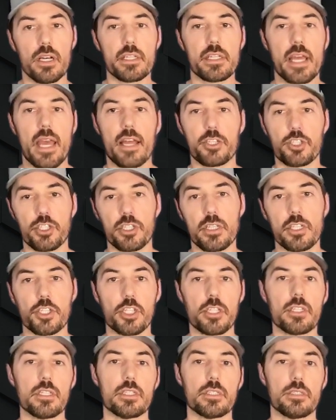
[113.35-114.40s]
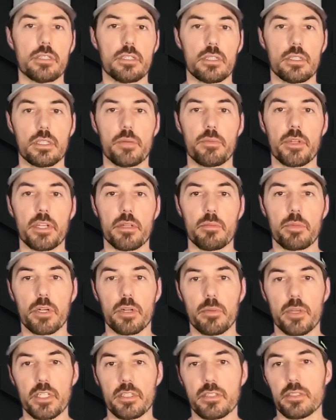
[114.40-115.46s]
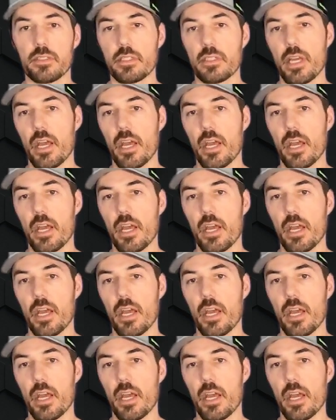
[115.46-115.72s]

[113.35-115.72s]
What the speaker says: attached to each of these limited permits.